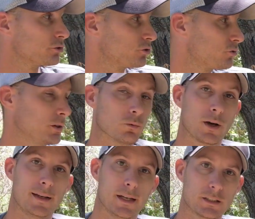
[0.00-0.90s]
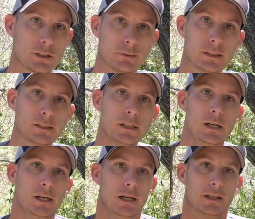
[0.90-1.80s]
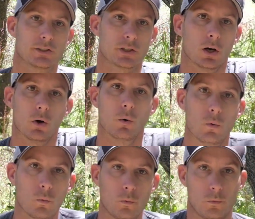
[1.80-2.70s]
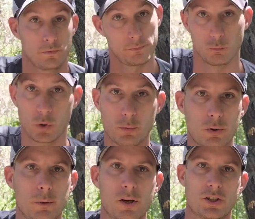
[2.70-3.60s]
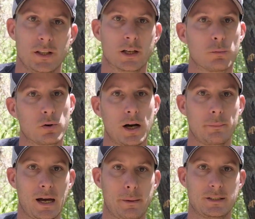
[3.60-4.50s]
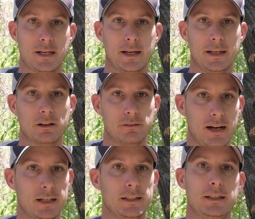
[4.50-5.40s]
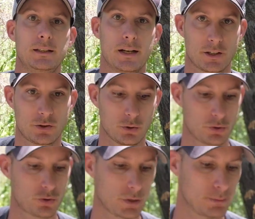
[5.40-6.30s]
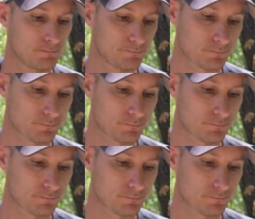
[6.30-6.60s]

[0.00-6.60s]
a stream right next to us. And so we're pretty much in their prime habitat in a valley next to a stream.